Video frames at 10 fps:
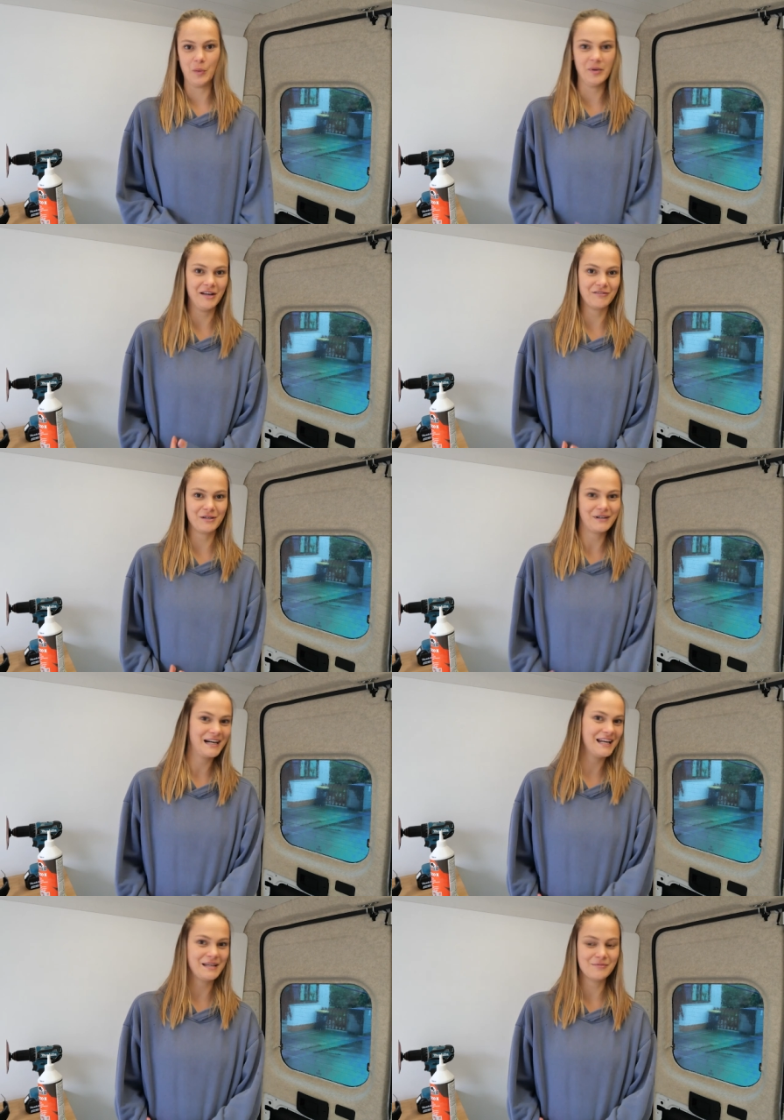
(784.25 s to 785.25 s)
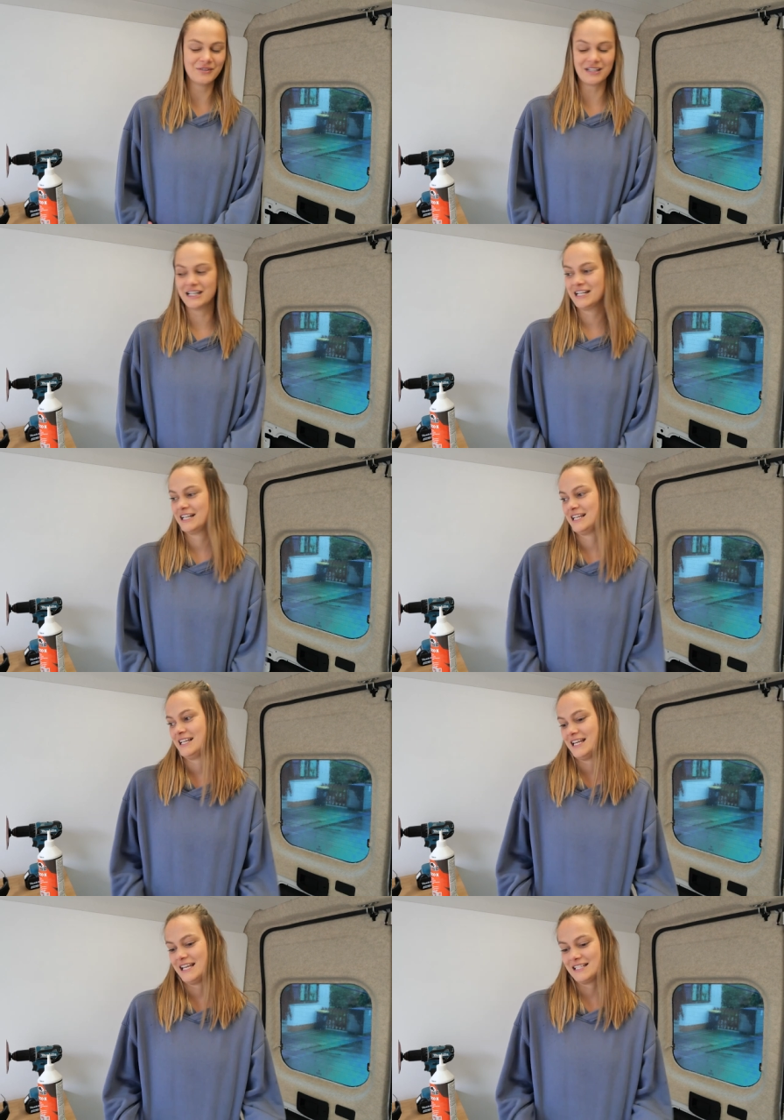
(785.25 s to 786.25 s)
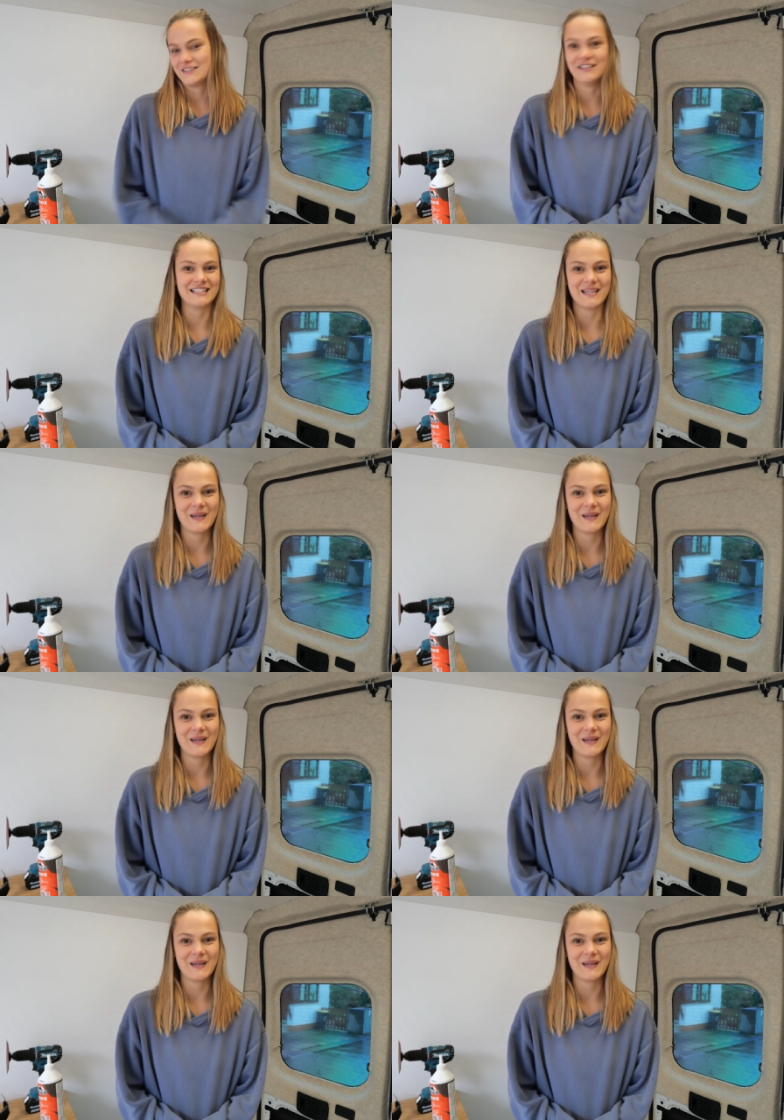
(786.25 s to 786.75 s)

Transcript: open everywhere anymore. So let's get